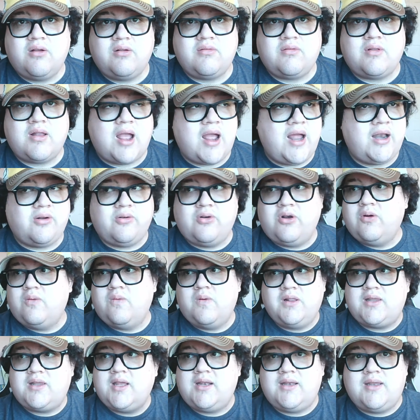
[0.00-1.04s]
I don't know
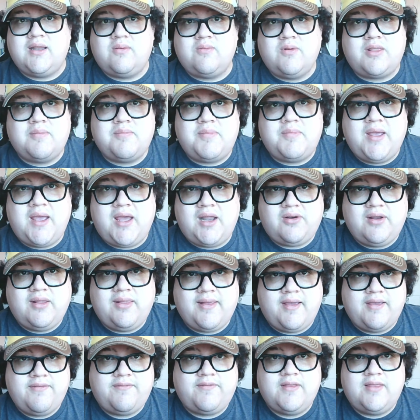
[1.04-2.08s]
what they did with the battery
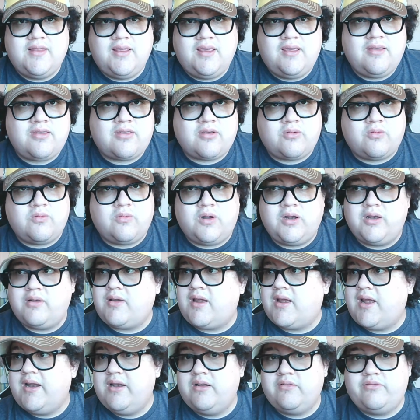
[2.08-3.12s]
life in these or what
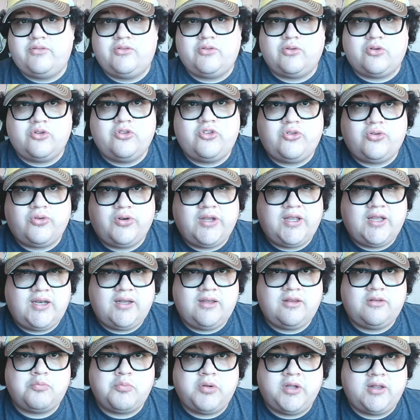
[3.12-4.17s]
kind of sorcery it
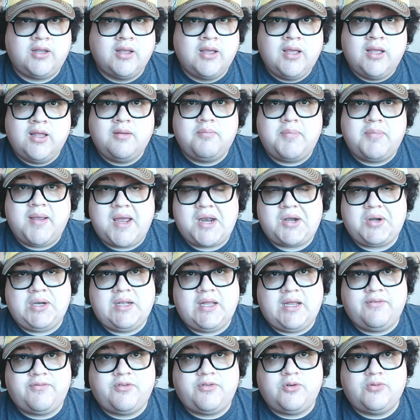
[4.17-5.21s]
is, but battery
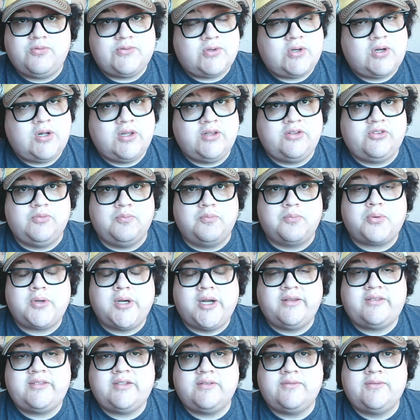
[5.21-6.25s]
life overall is
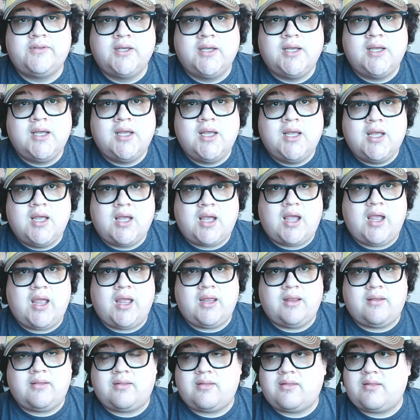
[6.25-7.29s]
impressive.
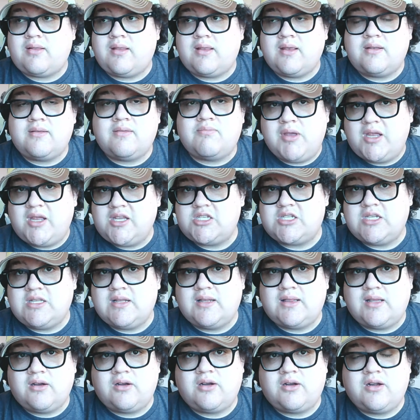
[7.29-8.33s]
I did mention
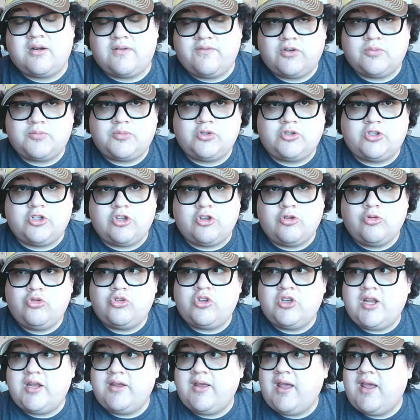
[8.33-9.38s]
that they're comfortable to use,
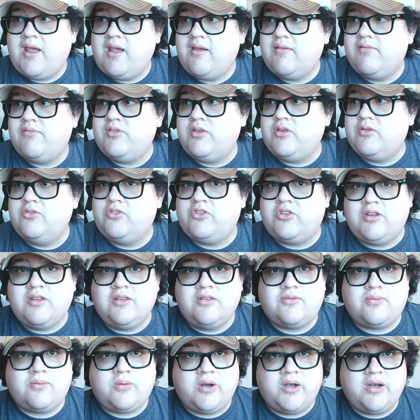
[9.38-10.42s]
and I have used
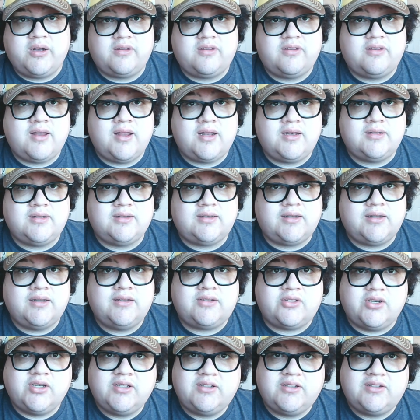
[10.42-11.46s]
these for an extended
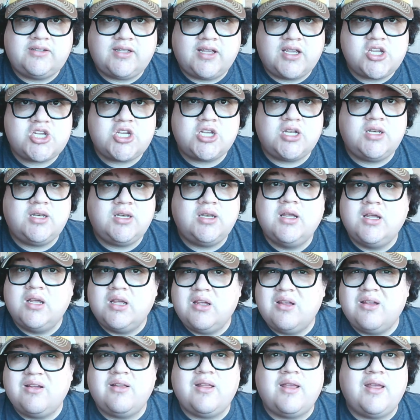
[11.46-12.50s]
listening session
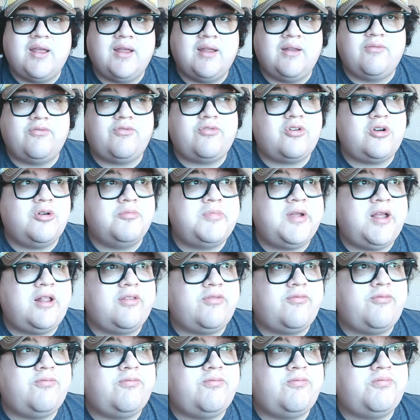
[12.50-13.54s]
and for about
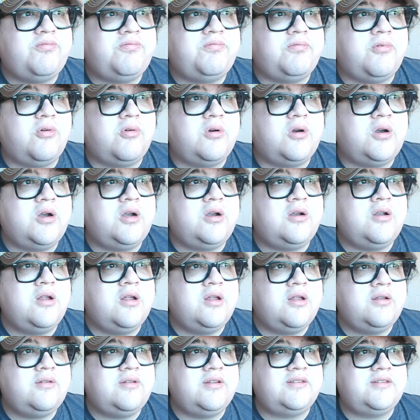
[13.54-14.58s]
4
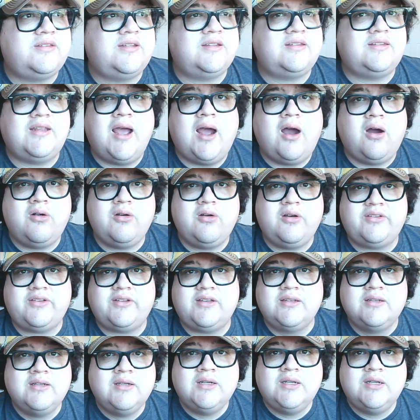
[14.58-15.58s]
to 6 hours, and